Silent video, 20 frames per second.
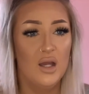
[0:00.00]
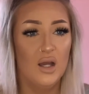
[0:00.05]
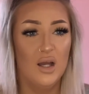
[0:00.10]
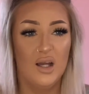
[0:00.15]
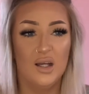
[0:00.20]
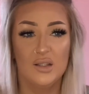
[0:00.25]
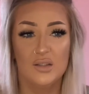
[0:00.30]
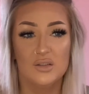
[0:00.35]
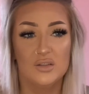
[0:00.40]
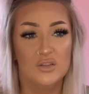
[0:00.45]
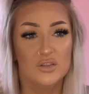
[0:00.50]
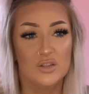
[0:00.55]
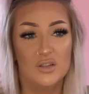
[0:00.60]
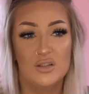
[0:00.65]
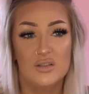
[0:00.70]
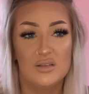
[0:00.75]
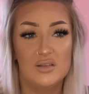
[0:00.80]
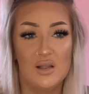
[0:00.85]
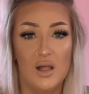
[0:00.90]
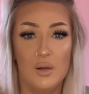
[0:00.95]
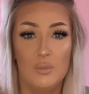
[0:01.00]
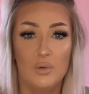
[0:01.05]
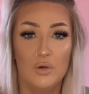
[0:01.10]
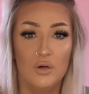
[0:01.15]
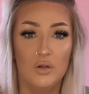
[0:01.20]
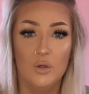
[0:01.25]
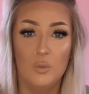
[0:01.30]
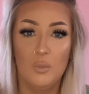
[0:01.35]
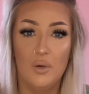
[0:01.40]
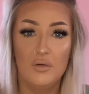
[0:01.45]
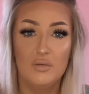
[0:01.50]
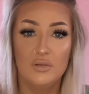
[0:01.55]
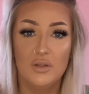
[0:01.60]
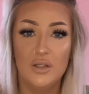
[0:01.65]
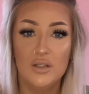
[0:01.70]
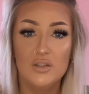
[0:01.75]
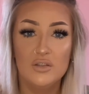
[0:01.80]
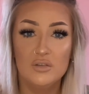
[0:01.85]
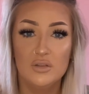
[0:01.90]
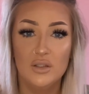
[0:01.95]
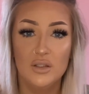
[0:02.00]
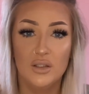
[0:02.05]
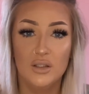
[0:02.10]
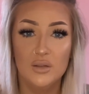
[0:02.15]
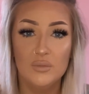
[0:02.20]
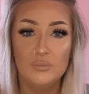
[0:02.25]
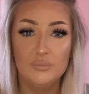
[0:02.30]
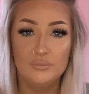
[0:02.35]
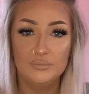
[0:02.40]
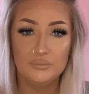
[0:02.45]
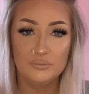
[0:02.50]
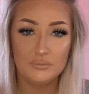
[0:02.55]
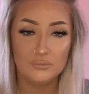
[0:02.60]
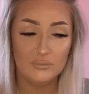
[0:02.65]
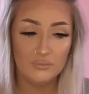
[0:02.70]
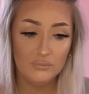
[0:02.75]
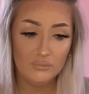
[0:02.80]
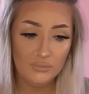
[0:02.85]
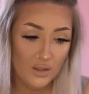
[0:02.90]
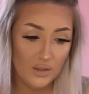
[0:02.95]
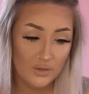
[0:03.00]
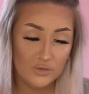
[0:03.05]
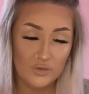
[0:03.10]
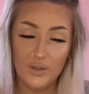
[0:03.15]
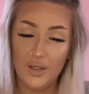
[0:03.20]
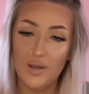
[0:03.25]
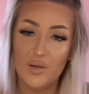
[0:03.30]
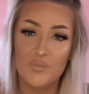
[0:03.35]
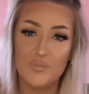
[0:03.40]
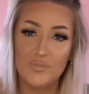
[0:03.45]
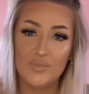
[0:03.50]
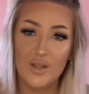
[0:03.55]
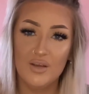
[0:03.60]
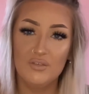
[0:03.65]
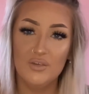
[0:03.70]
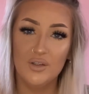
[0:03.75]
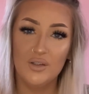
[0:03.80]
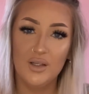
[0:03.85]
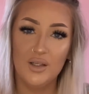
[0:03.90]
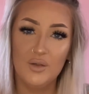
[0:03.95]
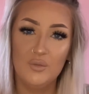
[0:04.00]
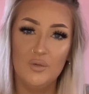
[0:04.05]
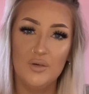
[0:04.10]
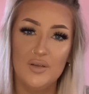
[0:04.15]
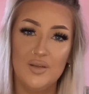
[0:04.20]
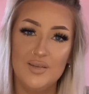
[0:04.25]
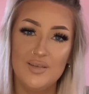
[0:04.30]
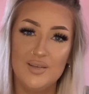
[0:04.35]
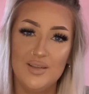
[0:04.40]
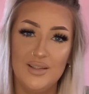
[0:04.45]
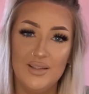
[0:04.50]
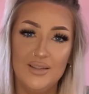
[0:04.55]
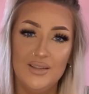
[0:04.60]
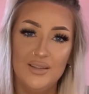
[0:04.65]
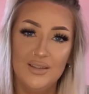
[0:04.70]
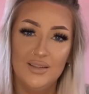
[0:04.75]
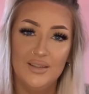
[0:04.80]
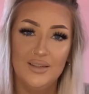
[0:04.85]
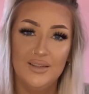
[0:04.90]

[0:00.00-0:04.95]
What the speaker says: and just slap it all on my face really. So yeah, if you kind of want to see